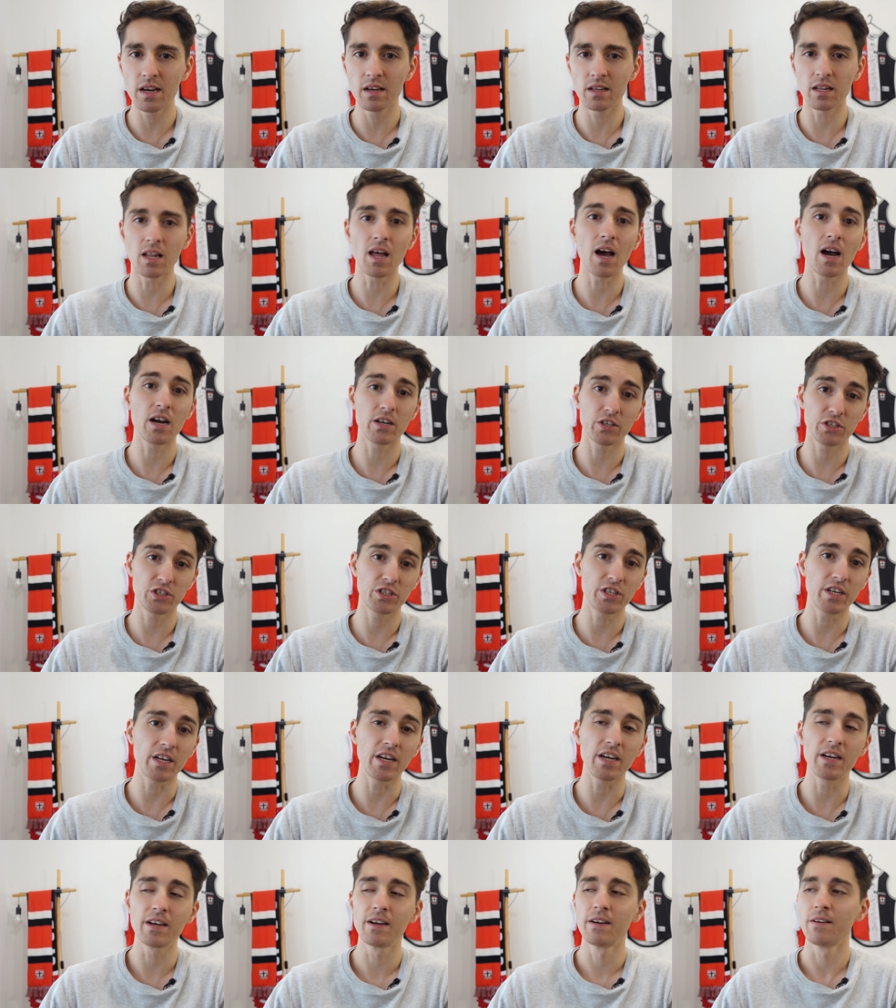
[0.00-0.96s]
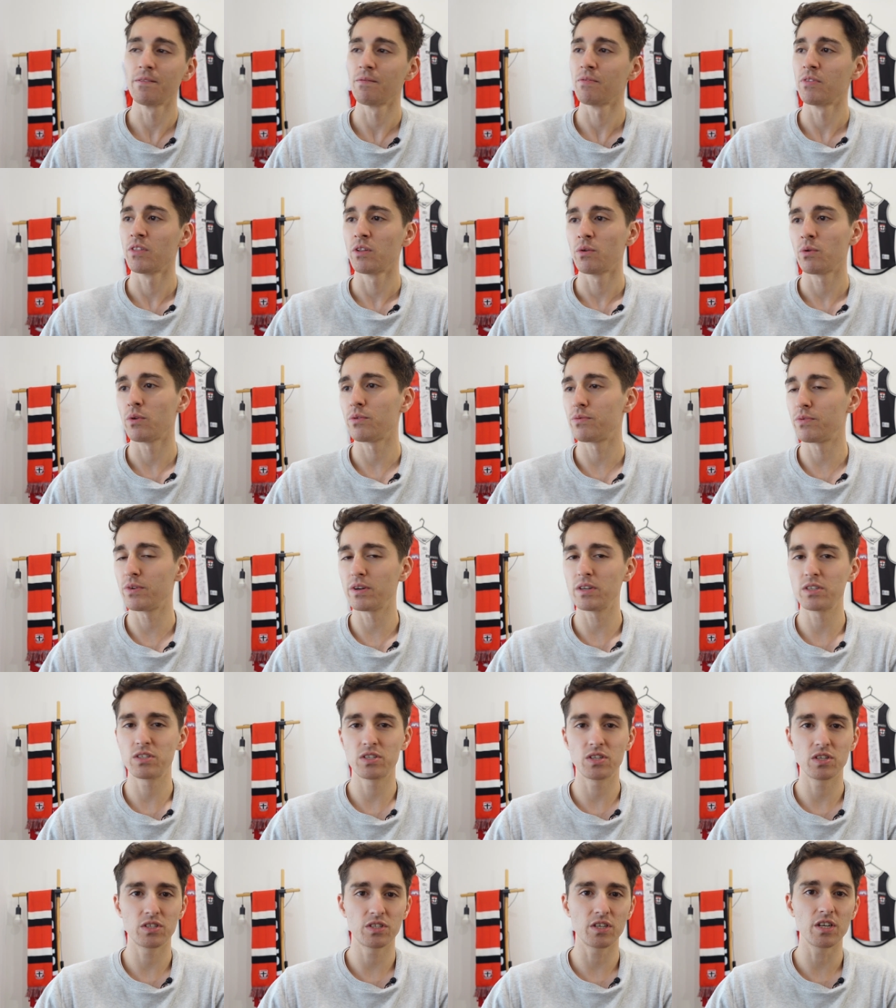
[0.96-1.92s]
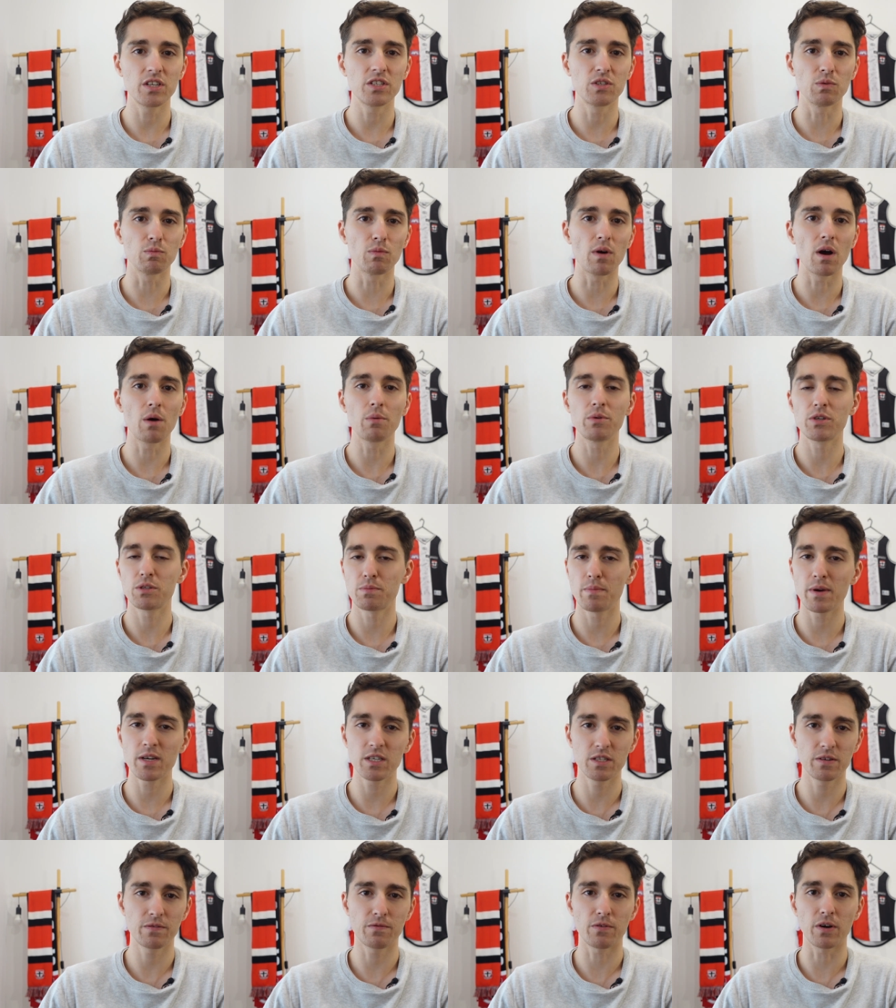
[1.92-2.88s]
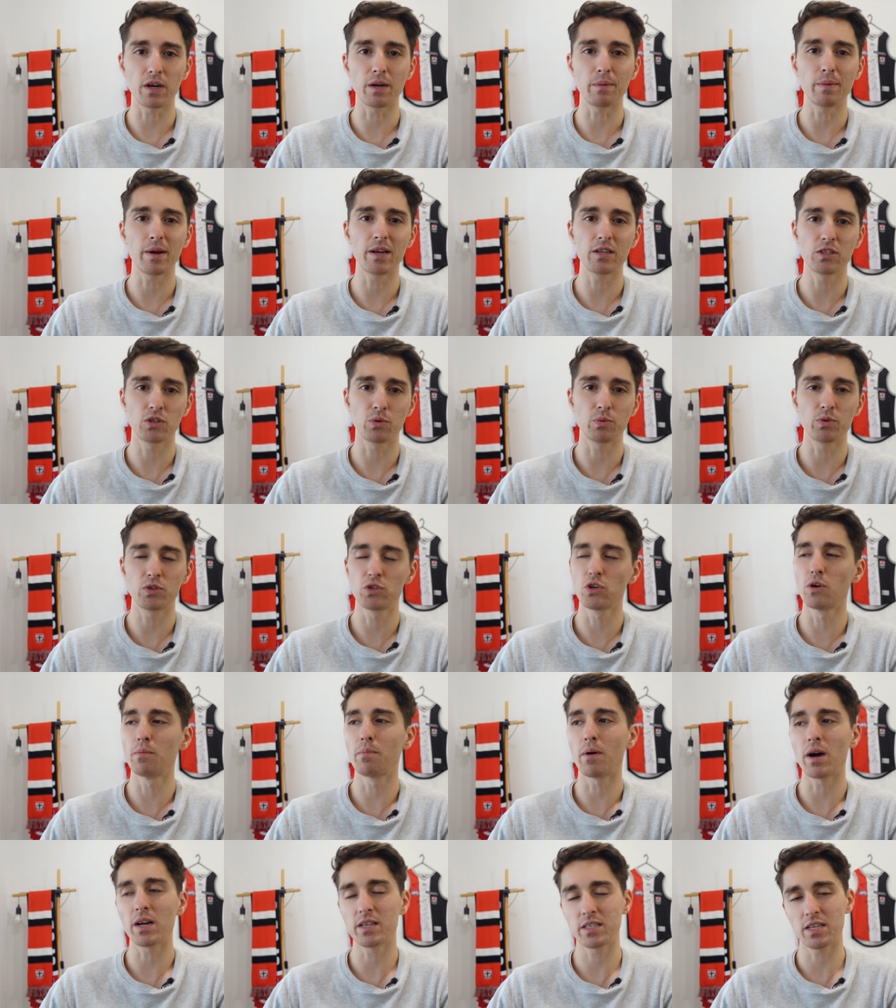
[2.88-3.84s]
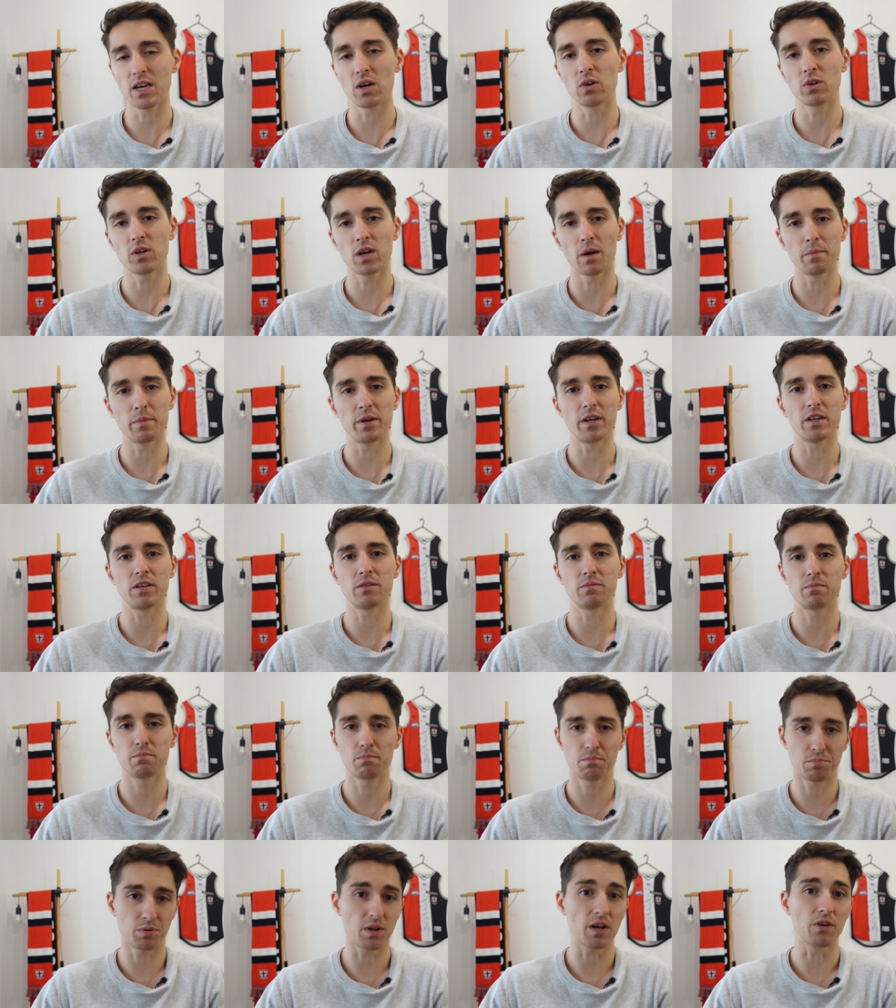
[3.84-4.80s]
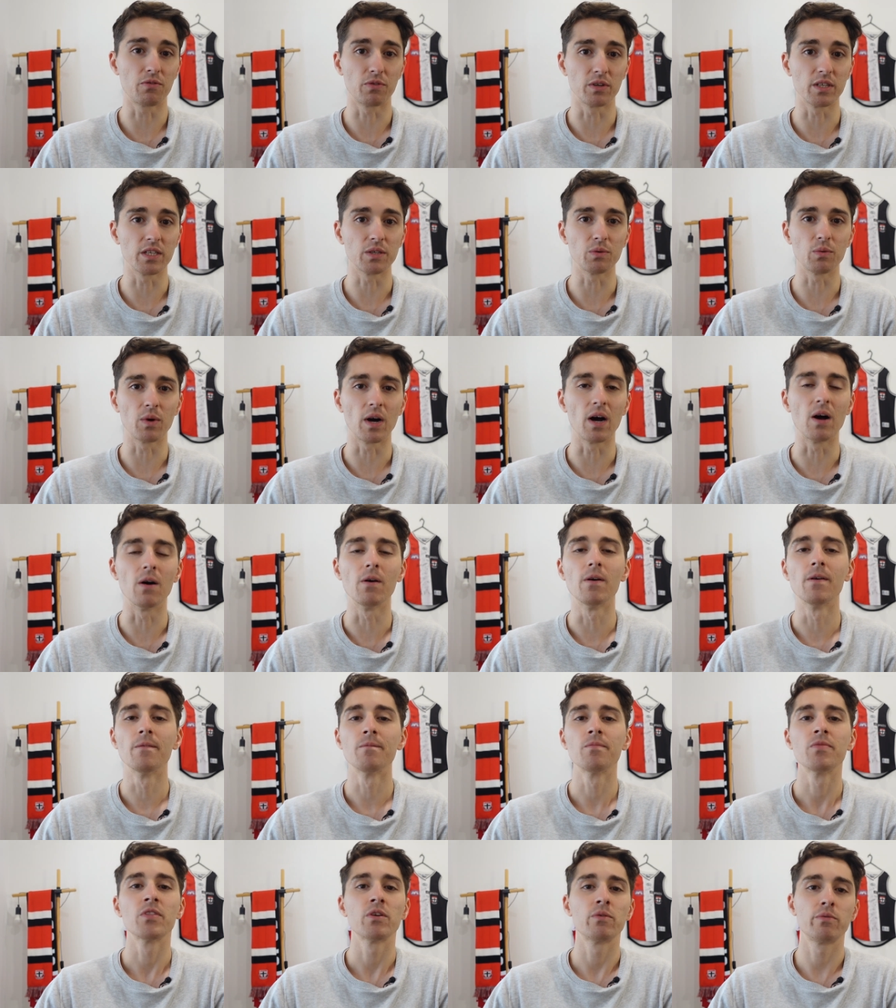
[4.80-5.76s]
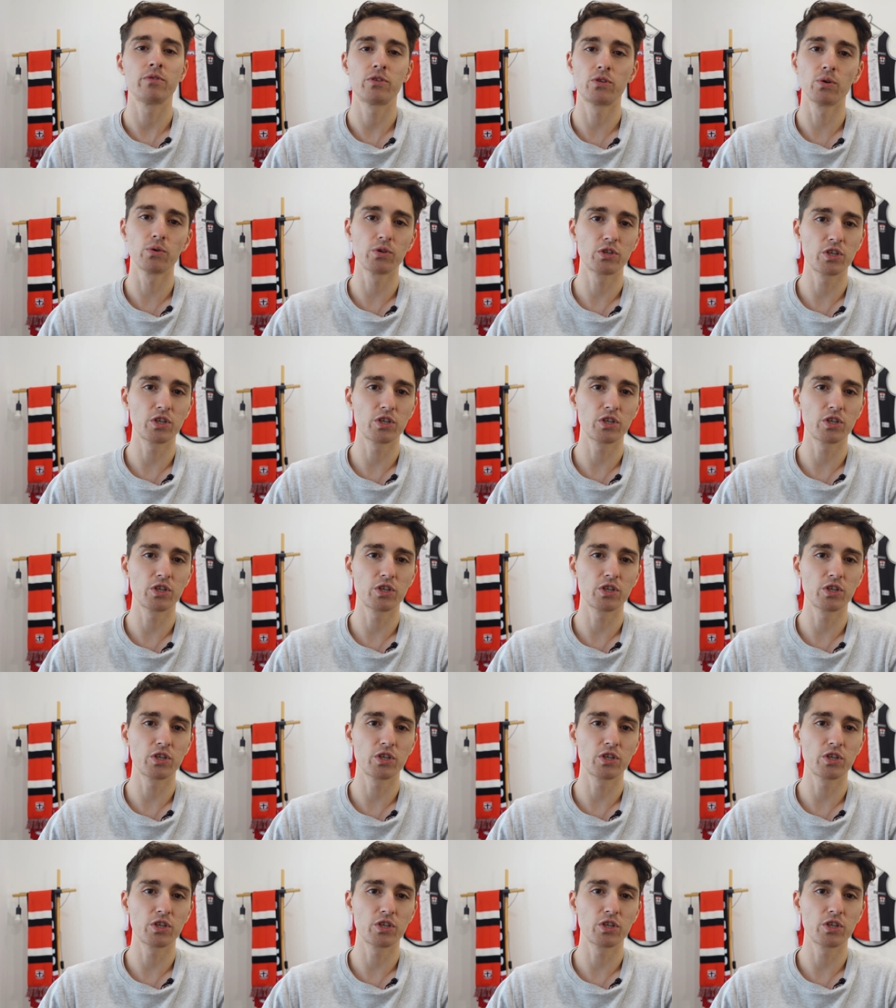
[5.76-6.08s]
Last year we finished the season well. We smashed Fremantle. We saw Bytel come in and play really well. We saw